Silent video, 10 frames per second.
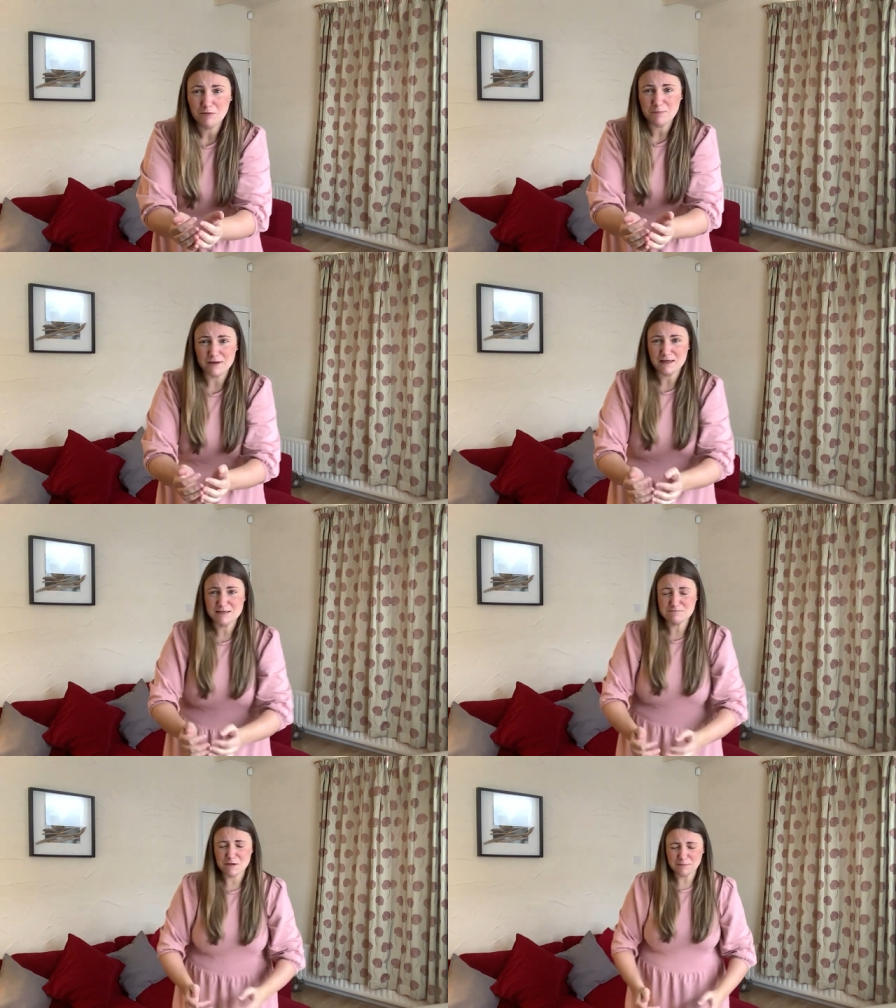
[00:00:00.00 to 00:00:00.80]
But
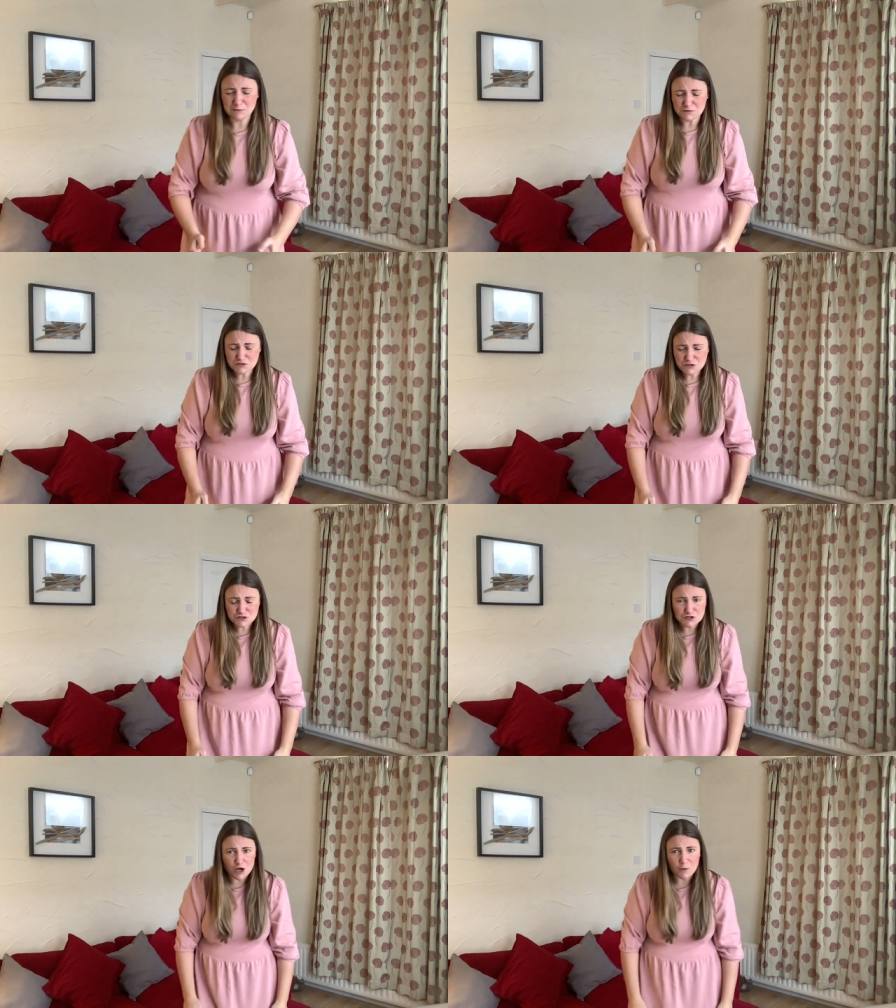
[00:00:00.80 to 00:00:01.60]
his mummy was
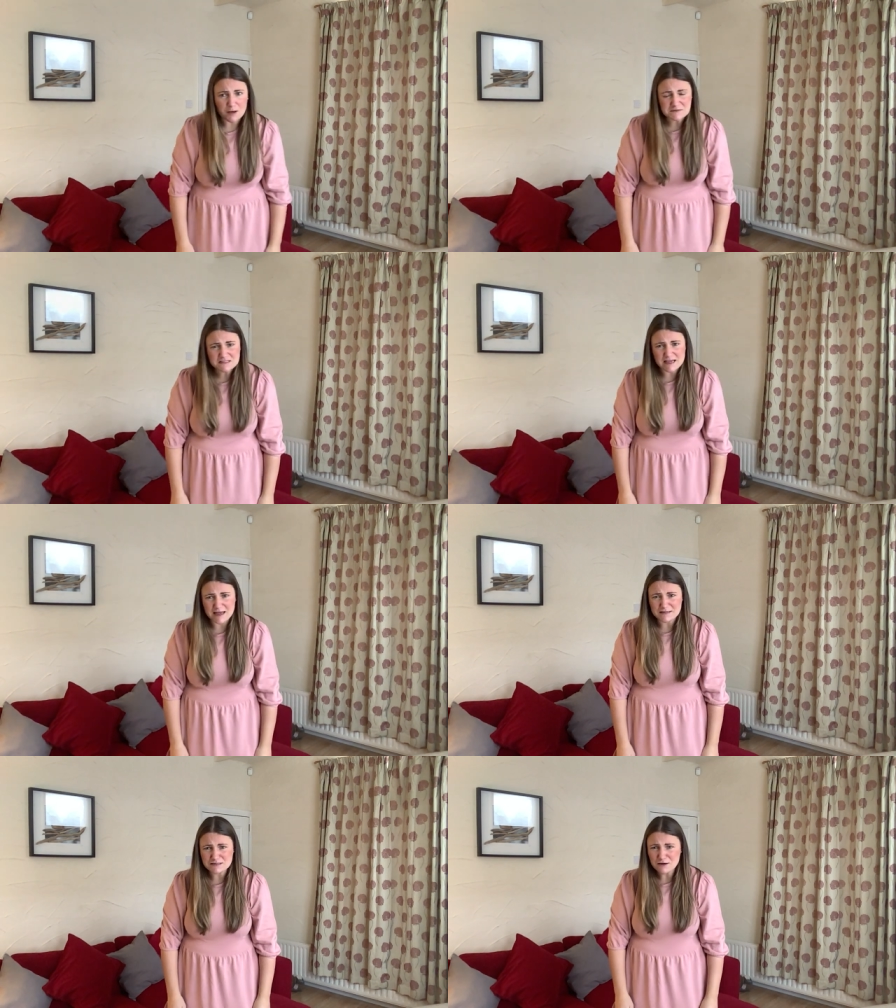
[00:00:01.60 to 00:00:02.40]
so
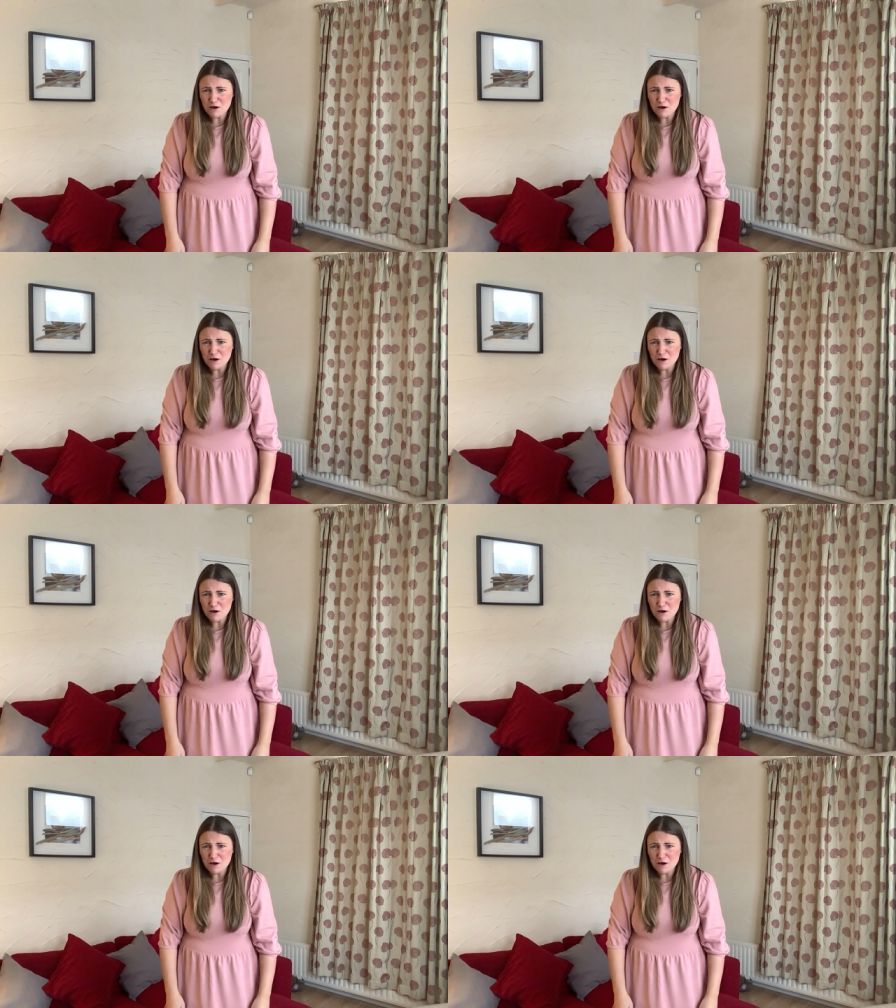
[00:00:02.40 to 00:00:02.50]
upset.